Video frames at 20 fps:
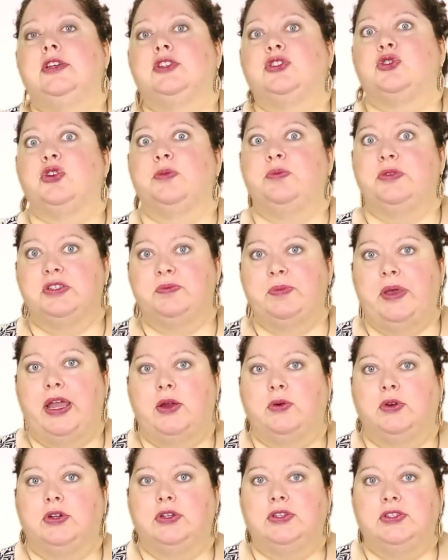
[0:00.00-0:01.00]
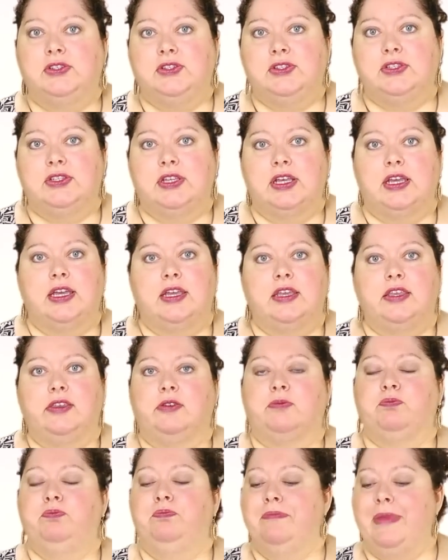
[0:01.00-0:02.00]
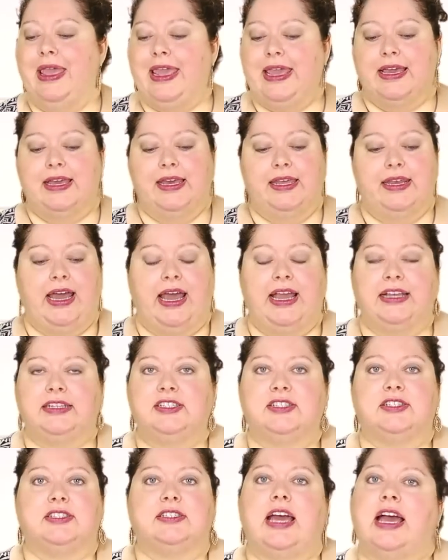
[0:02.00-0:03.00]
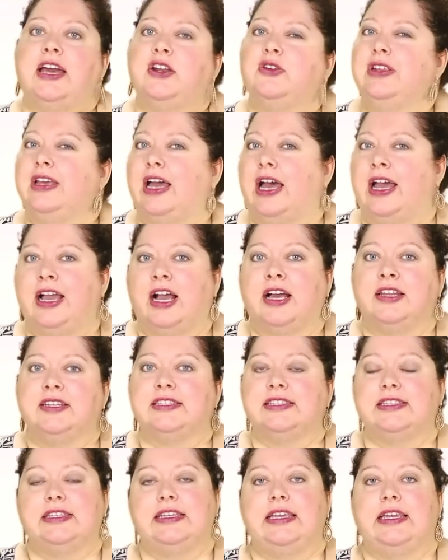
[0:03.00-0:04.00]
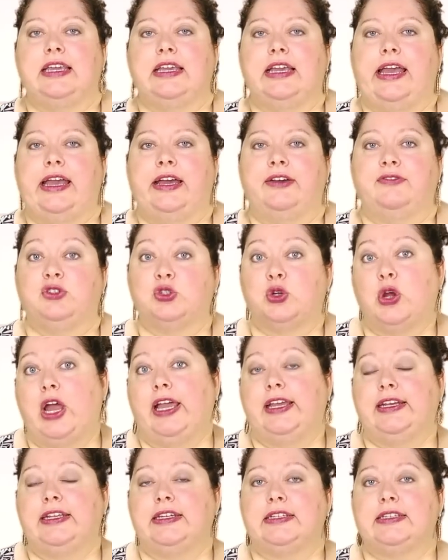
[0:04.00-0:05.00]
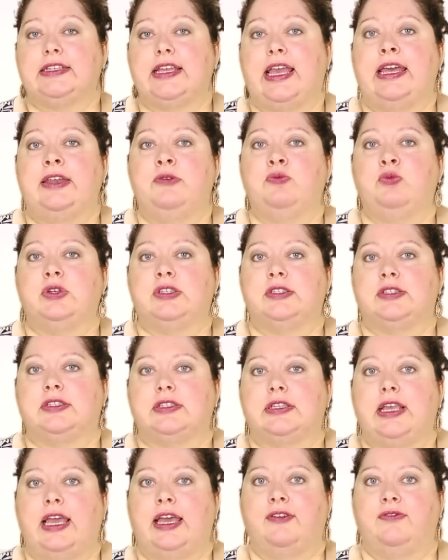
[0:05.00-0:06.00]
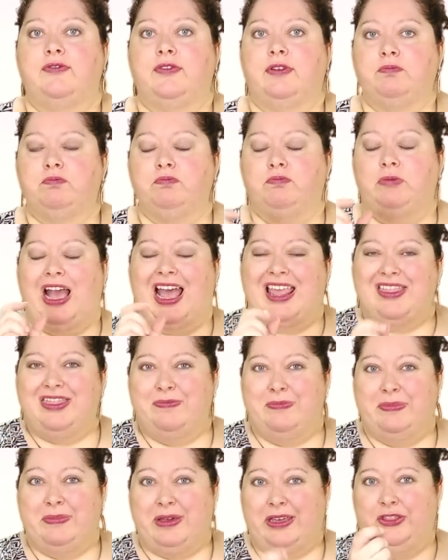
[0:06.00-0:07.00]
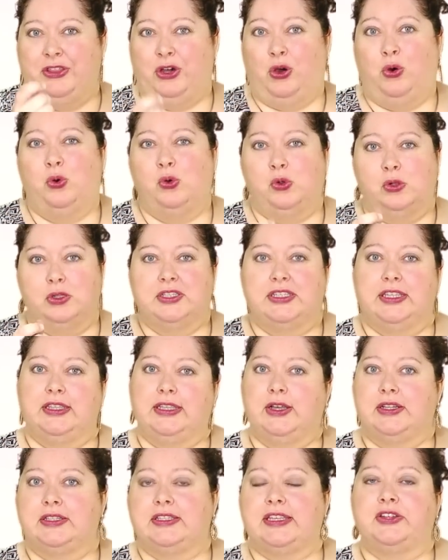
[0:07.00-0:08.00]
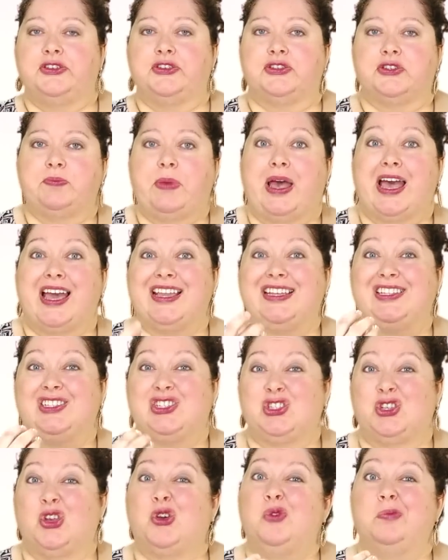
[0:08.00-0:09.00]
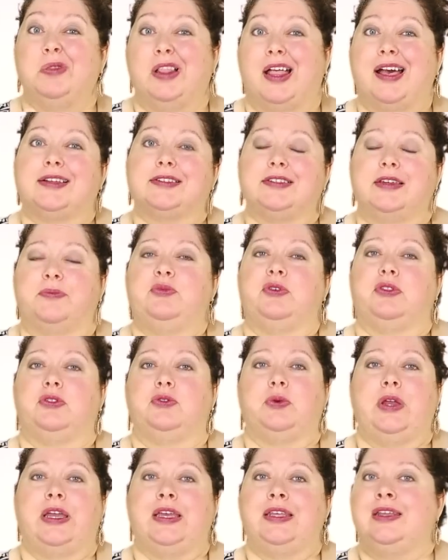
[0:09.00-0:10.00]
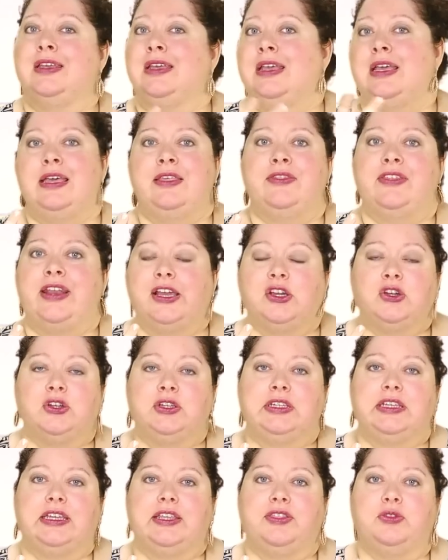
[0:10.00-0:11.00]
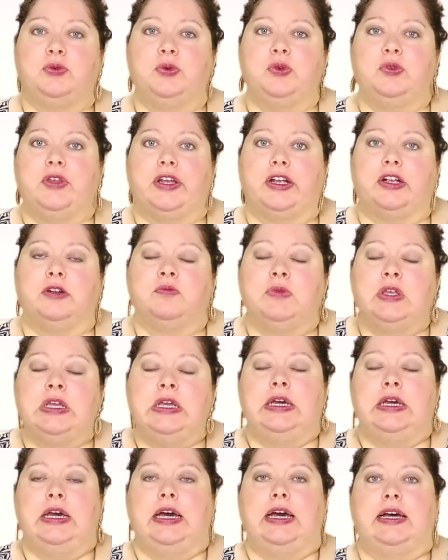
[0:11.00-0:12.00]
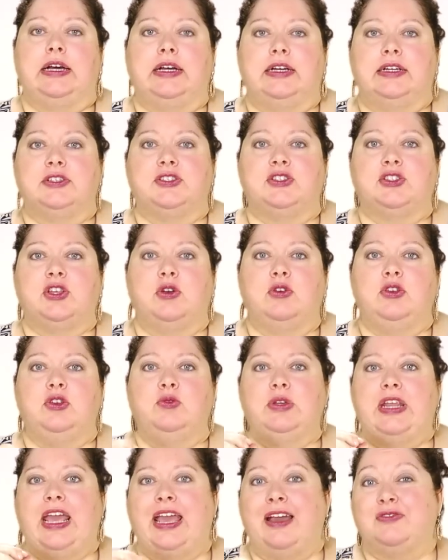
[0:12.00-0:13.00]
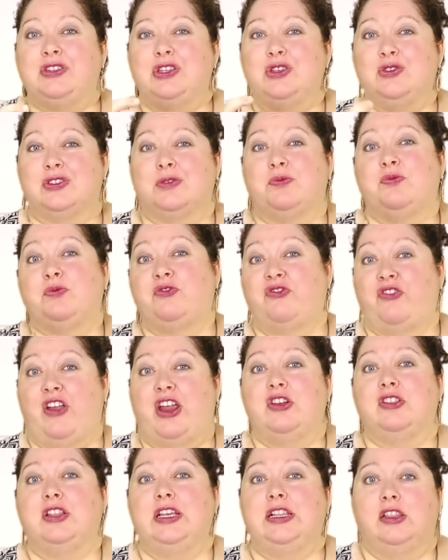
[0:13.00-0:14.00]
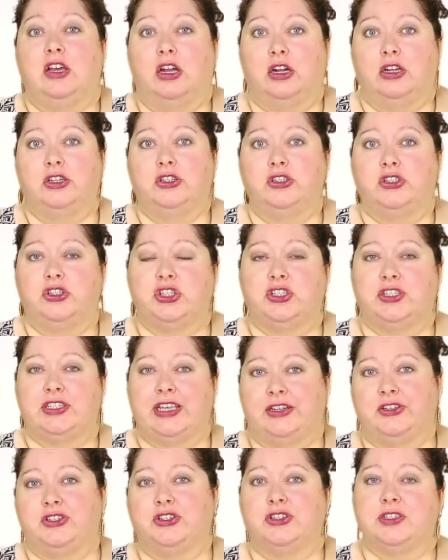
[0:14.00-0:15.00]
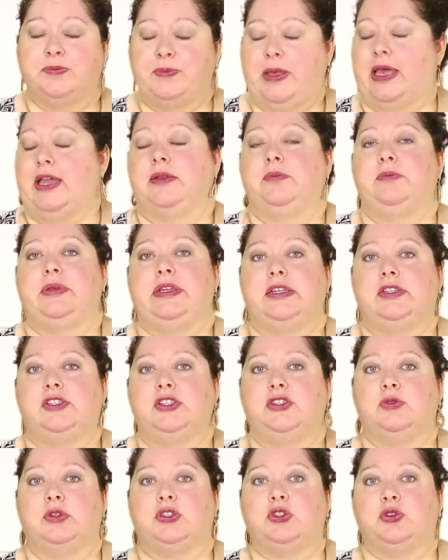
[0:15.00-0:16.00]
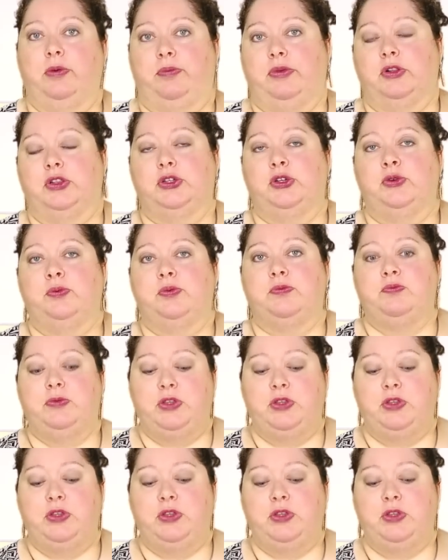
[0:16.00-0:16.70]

Triple spirals, man, I just, I don't, I honestly have tried it and was, have gotten the holes in the center spine so blocked up with thread that I couldn't get through there. Uh, so you would have to use a fairly large center spine bead to do a triple loop.